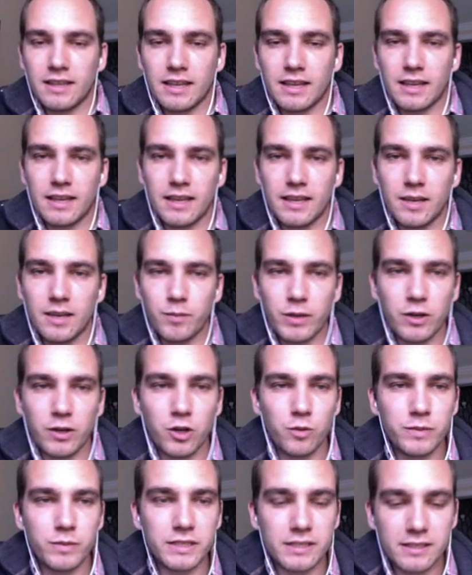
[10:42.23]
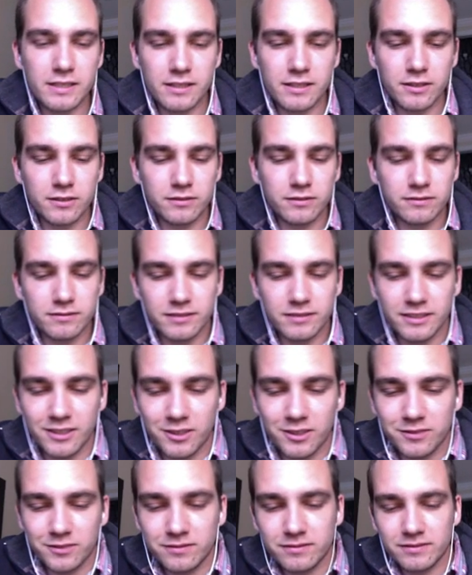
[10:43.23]
And my homies still, you know,
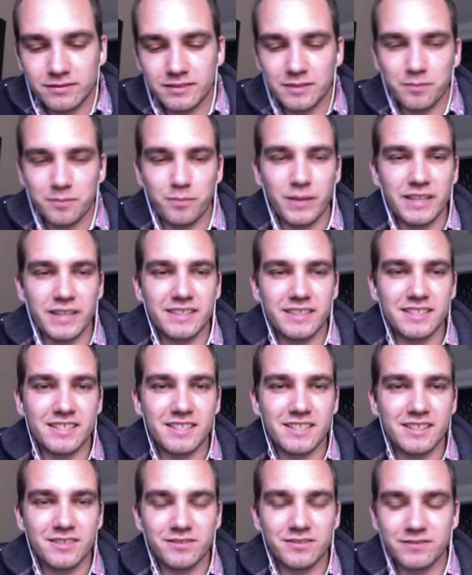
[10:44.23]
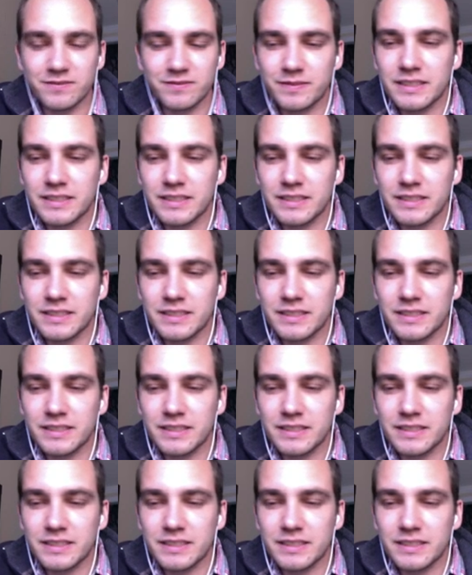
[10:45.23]
making stuff.